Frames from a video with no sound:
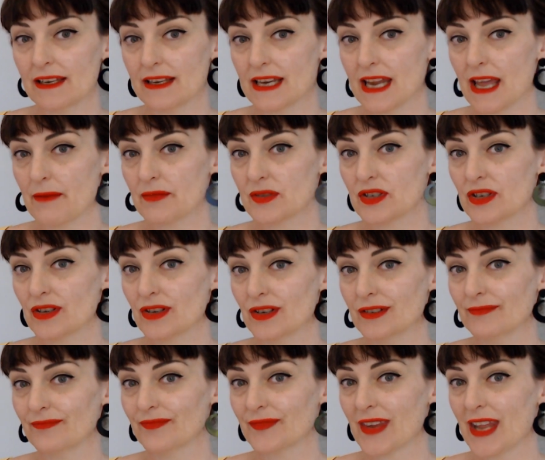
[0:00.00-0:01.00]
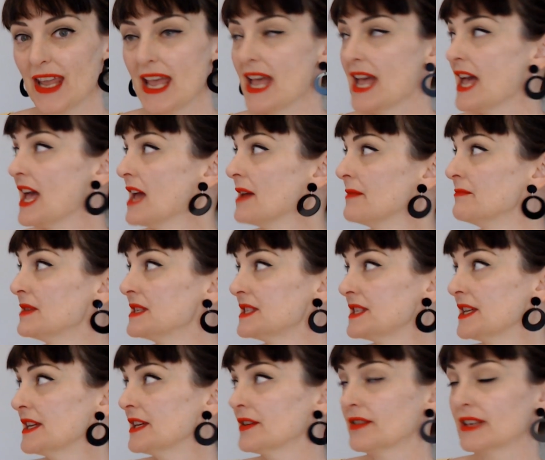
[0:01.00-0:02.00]
Neptune, and
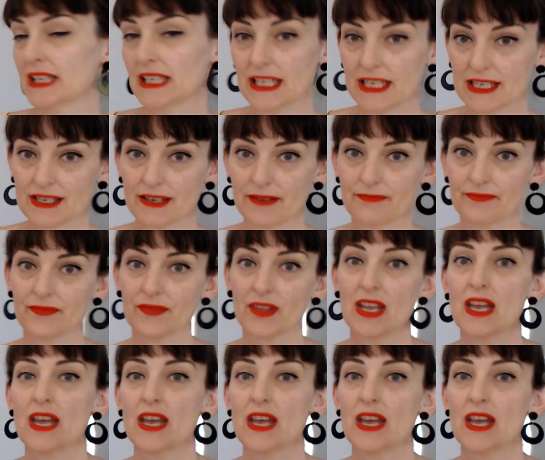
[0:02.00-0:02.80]
materialism.